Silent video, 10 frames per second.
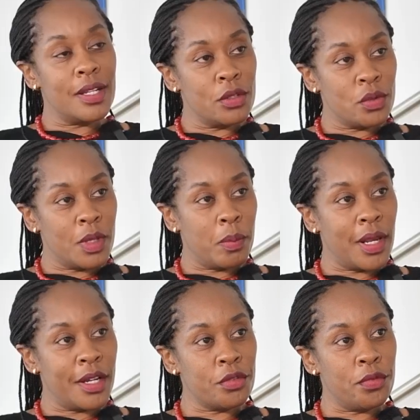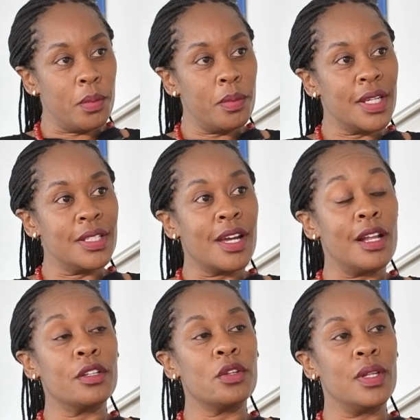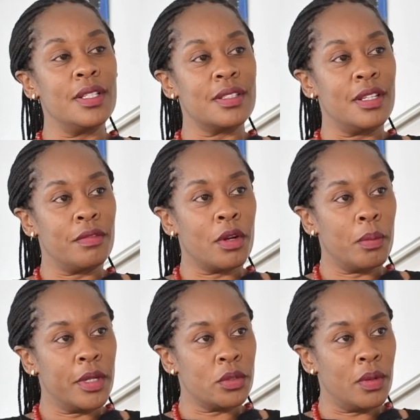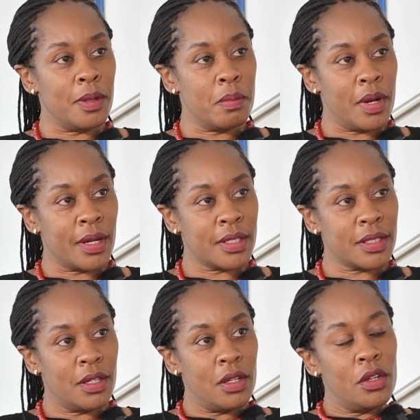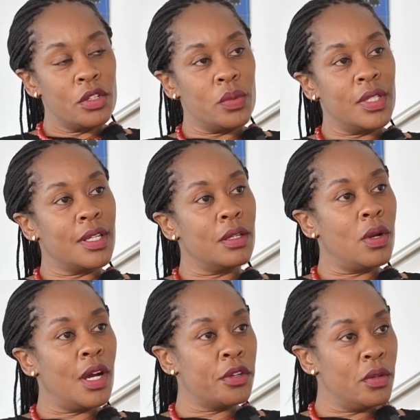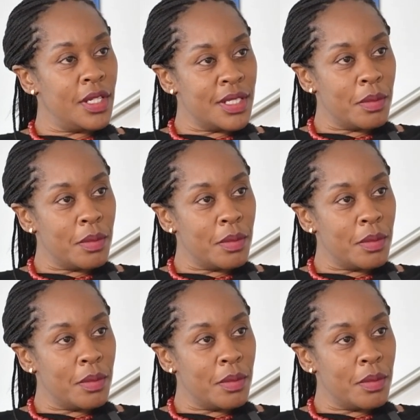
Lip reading: into the platform, it calculates the environmental impact. So it can calculate